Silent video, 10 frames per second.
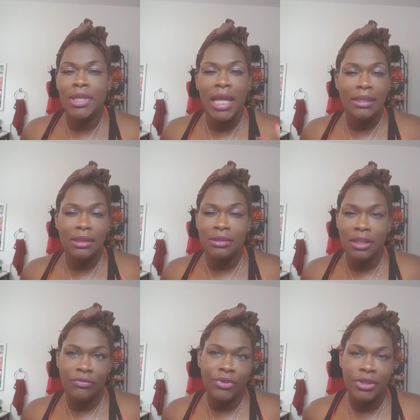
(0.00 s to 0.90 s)
Me, I look
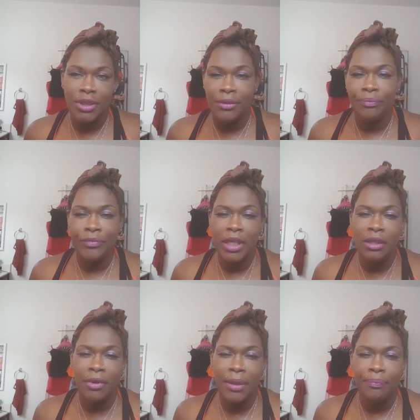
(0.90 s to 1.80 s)
different. So
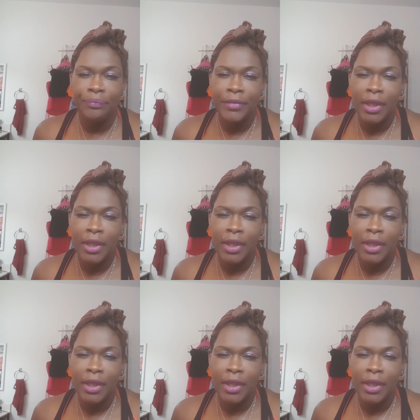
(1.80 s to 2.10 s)
anyway.